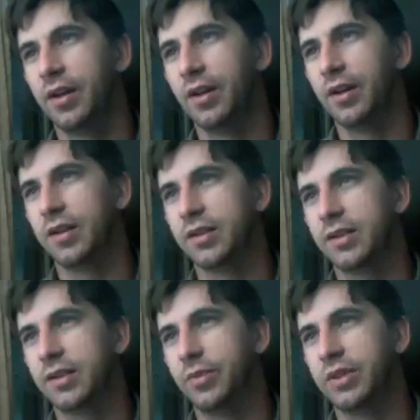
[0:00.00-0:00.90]

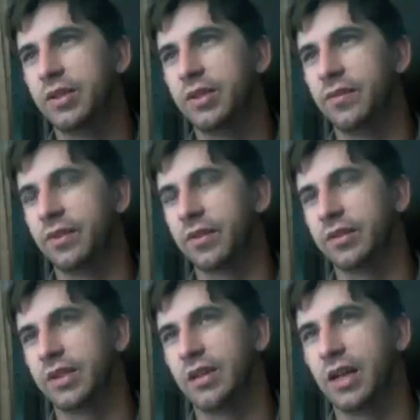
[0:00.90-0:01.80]
somewhat difficult
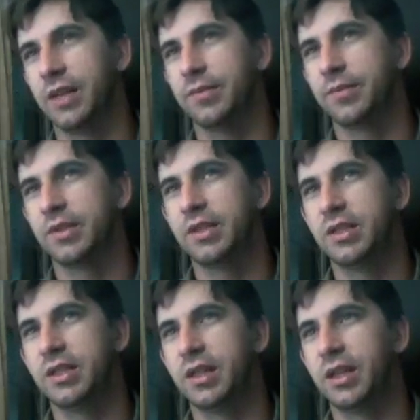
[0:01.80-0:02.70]
time
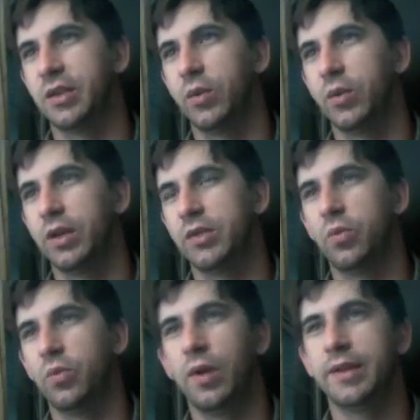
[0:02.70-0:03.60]
seeing what is
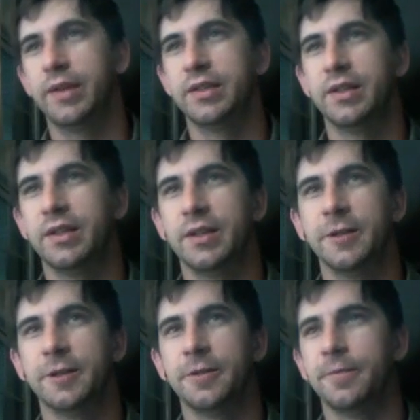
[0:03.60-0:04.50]
what.
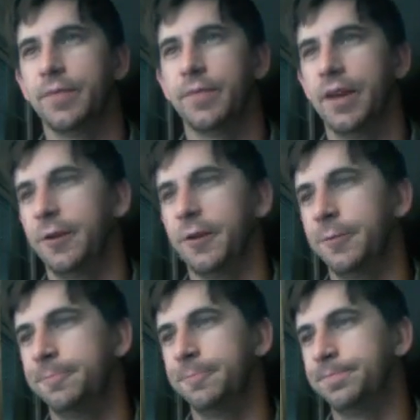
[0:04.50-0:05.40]
Let's
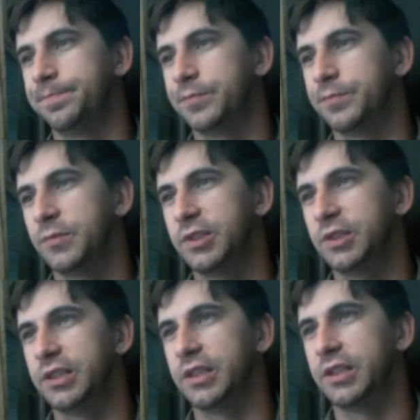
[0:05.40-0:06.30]

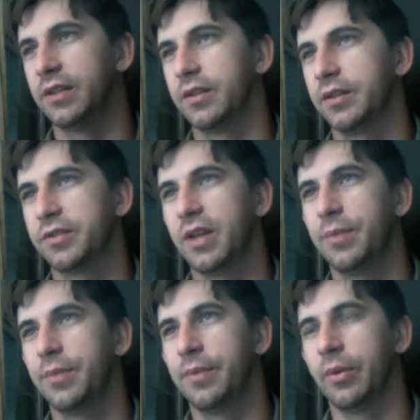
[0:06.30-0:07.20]
see. There's got to
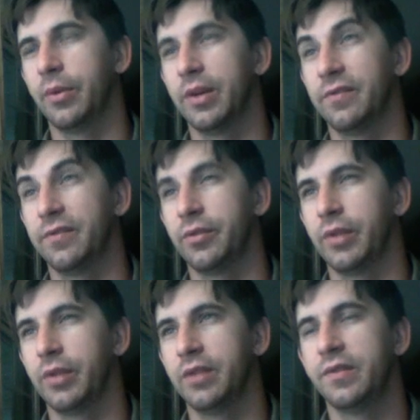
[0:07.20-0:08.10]
be a better way to view
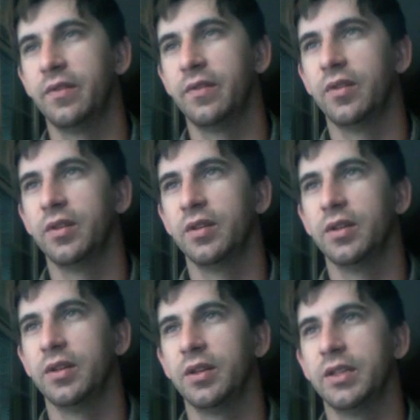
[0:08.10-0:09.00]
these.
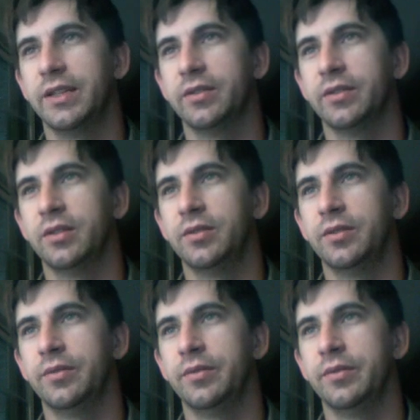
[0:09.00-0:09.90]

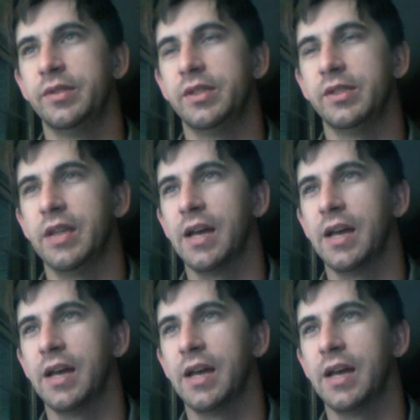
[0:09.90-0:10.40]
Downloads, yeah,